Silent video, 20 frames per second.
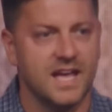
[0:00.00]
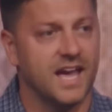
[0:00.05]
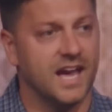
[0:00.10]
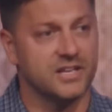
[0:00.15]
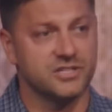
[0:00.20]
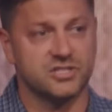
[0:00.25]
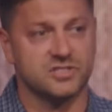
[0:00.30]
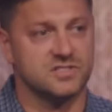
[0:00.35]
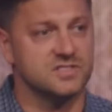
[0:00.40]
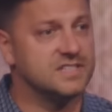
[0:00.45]

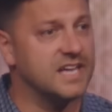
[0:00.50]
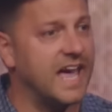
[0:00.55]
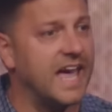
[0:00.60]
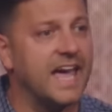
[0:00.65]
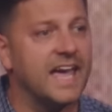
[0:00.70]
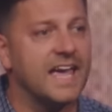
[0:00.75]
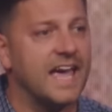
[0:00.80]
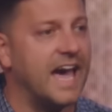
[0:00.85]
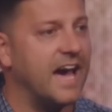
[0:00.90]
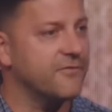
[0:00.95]
And just
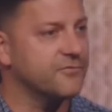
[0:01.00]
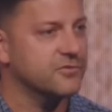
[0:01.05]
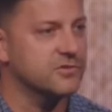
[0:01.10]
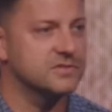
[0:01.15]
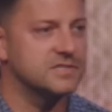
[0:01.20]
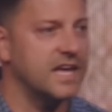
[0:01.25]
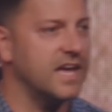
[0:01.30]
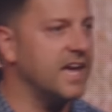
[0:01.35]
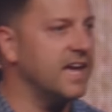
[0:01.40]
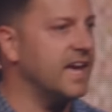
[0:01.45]
day after
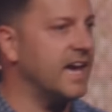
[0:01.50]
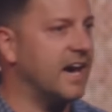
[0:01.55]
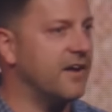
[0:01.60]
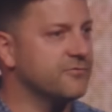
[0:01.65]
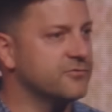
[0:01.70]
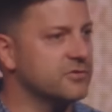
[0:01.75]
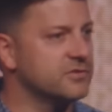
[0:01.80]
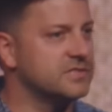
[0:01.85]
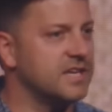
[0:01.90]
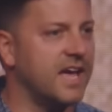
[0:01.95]
day
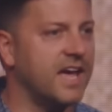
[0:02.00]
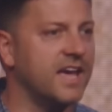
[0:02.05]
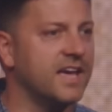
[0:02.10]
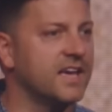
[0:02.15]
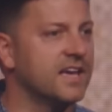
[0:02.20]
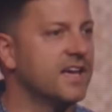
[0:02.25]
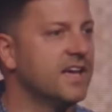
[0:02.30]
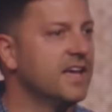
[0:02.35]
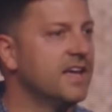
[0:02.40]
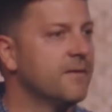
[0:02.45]
after
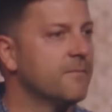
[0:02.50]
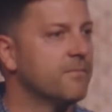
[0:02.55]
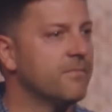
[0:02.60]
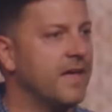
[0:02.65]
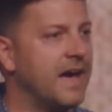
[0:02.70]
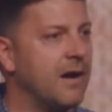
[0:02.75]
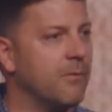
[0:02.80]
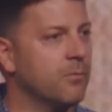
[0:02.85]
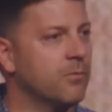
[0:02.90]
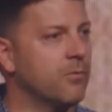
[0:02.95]
day,
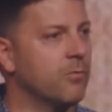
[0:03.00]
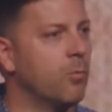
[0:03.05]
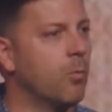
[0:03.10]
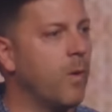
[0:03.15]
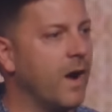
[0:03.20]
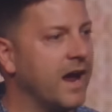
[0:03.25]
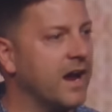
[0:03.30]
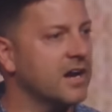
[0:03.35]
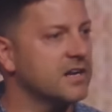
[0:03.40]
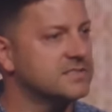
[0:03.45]
that will
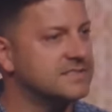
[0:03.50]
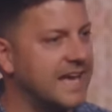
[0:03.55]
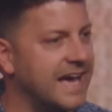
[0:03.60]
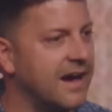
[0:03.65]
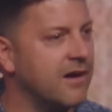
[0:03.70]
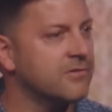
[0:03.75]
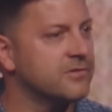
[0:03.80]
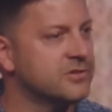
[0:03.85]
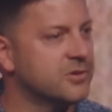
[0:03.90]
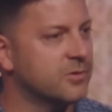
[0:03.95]
wear
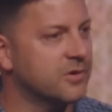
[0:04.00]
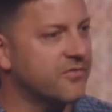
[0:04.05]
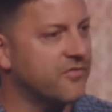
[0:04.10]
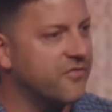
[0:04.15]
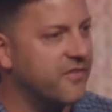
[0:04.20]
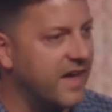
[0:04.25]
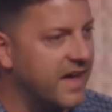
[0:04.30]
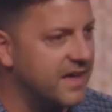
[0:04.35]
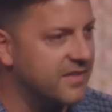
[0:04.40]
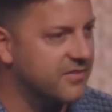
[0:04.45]
down your
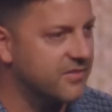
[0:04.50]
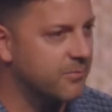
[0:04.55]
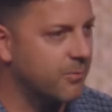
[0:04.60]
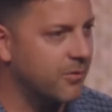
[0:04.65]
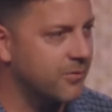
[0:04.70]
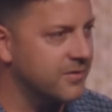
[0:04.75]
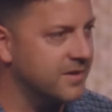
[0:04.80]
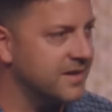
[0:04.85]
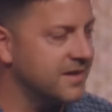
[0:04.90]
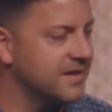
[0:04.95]
faith,
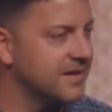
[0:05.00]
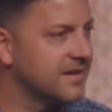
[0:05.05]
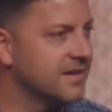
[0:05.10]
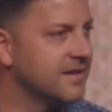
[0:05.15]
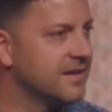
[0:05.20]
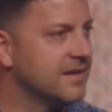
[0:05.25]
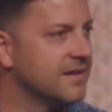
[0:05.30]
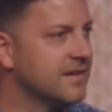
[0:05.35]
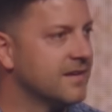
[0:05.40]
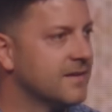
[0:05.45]
won't it?
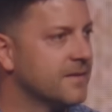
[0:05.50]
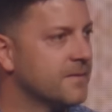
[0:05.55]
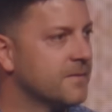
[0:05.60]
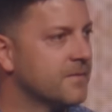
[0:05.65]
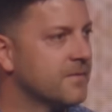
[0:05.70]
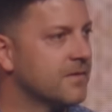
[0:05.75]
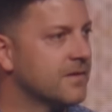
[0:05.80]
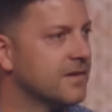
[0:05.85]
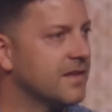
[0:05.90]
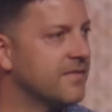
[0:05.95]

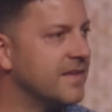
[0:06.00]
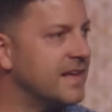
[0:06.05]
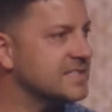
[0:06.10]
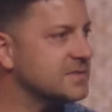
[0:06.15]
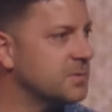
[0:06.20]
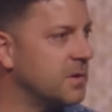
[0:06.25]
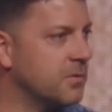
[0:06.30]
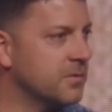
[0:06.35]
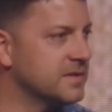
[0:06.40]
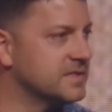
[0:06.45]
And
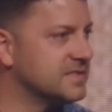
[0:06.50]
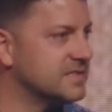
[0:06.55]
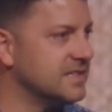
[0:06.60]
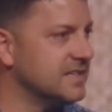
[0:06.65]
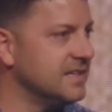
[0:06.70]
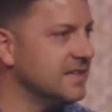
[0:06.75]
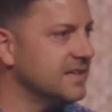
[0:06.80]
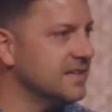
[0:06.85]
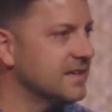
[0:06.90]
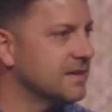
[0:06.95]
that's what we
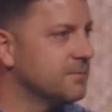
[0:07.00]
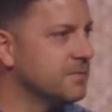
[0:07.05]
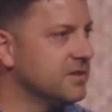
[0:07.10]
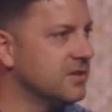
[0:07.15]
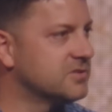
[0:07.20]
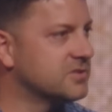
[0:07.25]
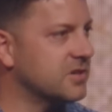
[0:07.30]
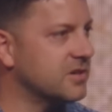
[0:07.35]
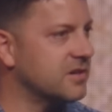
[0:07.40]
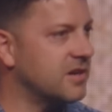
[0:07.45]
see. I mean, you
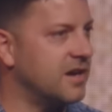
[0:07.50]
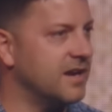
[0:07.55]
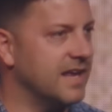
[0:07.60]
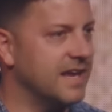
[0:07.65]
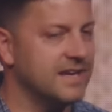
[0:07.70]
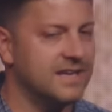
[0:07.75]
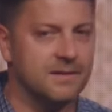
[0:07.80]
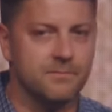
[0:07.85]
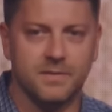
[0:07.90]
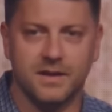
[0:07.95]
turn on
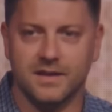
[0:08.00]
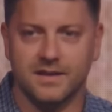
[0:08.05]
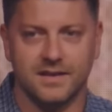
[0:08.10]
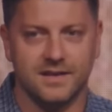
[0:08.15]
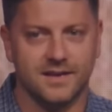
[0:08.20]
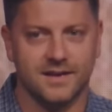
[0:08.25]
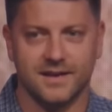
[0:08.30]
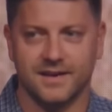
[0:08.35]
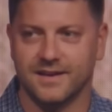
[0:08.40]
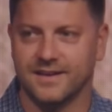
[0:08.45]
any
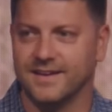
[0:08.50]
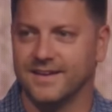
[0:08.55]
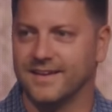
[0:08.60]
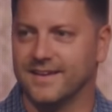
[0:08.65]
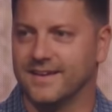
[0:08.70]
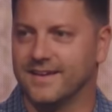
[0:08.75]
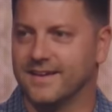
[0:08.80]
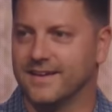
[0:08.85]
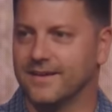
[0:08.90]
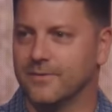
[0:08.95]
media.
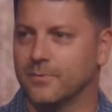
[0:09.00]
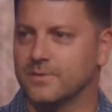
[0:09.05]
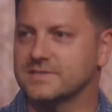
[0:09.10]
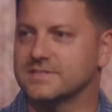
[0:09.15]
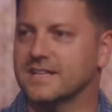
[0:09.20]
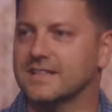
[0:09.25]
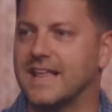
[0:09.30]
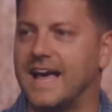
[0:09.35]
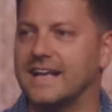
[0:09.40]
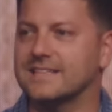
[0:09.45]
When's
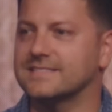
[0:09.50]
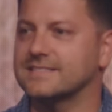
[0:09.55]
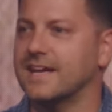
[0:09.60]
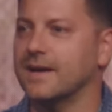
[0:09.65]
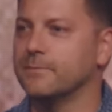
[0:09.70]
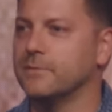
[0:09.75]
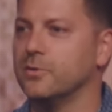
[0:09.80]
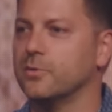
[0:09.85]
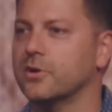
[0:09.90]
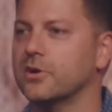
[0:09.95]
the last
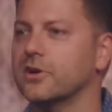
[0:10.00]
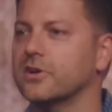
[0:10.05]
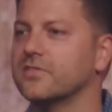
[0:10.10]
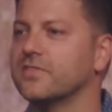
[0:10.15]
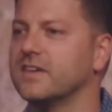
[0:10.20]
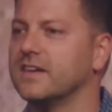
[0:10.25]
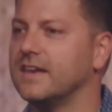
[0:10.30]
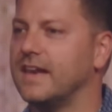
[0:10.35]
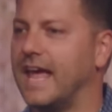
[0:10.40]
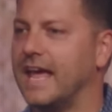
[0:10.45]
time you heard
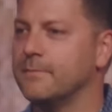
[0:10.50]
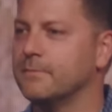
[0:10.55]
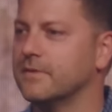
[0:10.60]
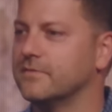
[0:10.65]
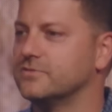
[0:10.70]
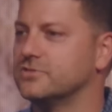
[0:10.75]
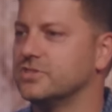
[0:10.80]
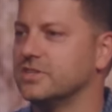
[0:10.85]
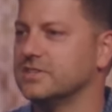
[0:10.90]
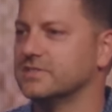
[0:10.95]
the name
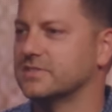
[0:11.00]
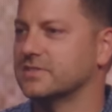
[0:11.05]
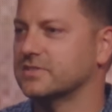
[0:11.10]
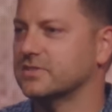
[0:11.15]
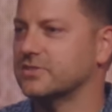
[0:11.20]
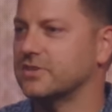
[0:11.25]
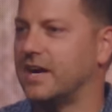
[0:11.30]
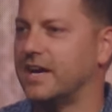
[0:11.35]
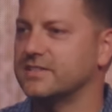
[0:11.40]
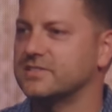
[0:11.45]
of Jesus
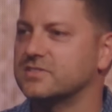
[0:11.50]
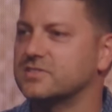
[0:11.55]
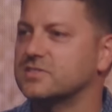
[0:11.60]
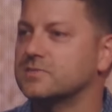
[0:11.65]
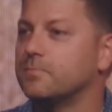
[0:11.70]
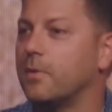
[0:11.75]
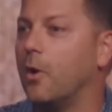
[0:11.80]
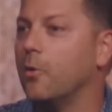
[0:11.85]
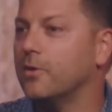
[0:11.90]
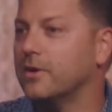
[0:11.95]
Christ
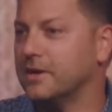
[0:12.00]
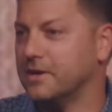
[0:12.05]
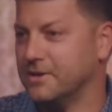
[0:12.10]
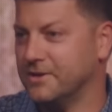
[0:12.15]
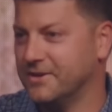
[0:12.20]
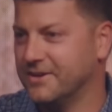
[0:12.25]
spoken?